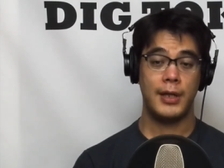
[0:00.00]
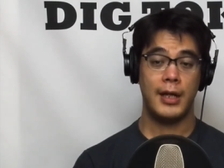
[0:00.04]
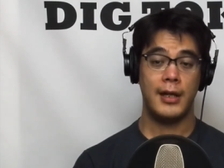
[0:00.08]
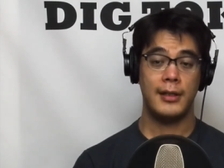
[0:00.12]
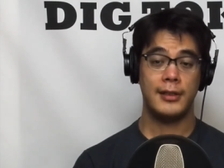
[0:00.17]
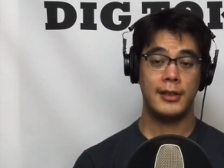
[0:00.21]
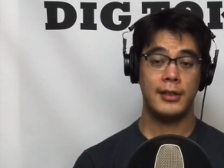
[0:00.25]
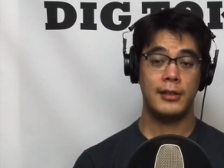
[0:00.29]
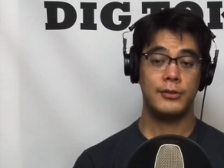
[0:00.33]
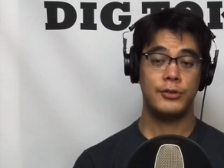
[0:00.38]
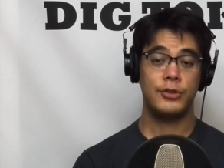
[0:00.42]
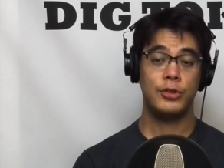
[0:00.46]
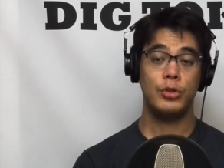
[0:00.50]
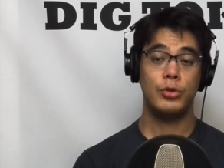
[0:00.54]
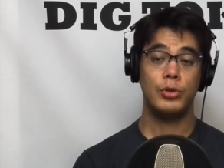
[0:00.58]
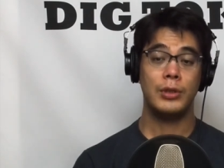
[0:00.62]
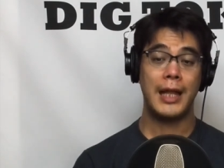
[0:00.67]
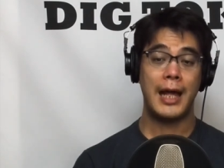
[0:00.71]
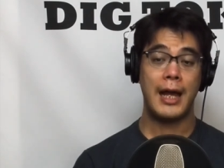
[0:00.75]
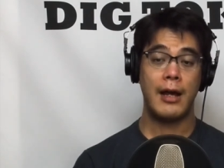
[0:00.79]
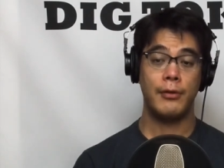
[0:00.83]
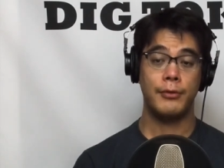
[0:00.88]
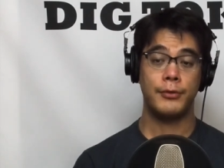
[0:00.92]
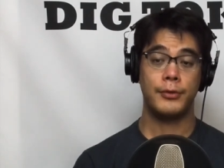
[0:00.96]
a little too
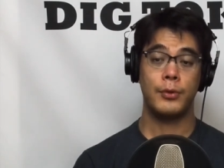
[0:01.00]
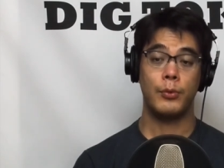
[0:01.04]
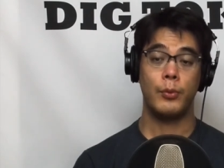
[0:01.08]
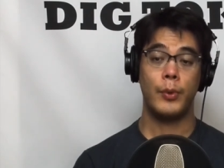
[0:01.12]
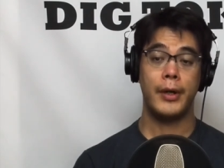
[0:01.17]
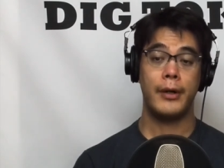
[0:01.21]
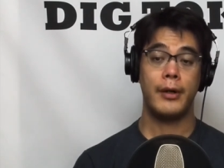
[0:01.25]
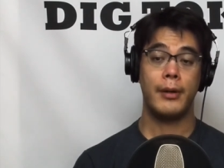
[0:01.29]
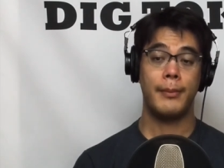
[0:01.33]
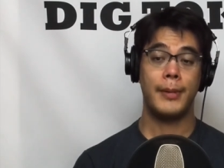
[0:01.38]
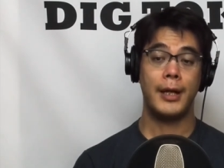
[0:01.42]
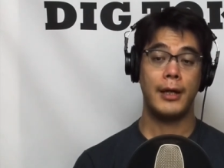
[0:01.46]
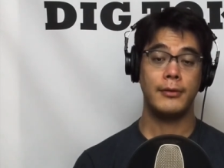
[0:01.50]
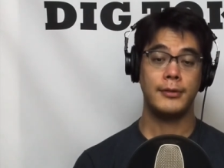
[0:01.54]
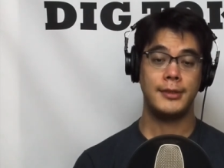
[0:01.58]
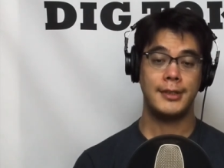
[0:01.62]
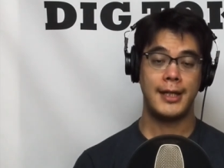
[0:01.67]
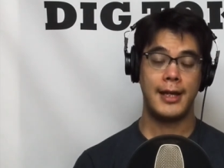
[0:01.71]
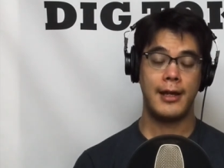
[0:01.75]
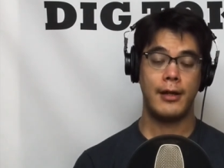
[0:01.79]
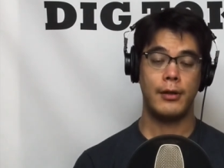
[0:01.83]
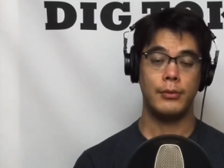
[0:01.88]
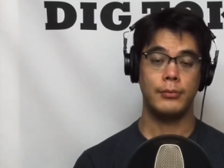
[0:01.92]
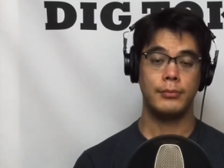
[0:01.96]
loud to wear about
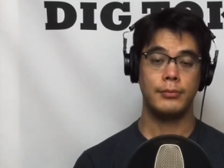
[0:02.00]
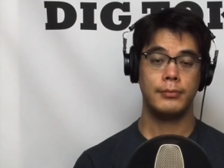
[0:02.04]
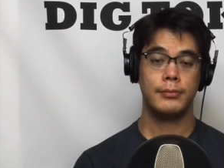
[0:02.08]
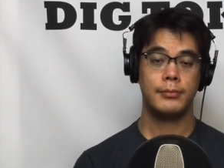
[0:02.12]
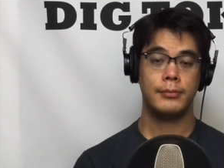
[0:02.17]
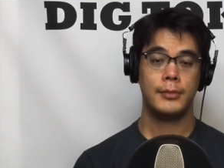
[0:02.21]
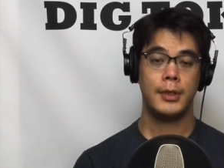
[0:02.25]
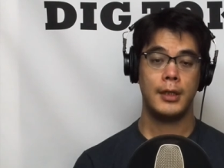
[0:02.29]
town,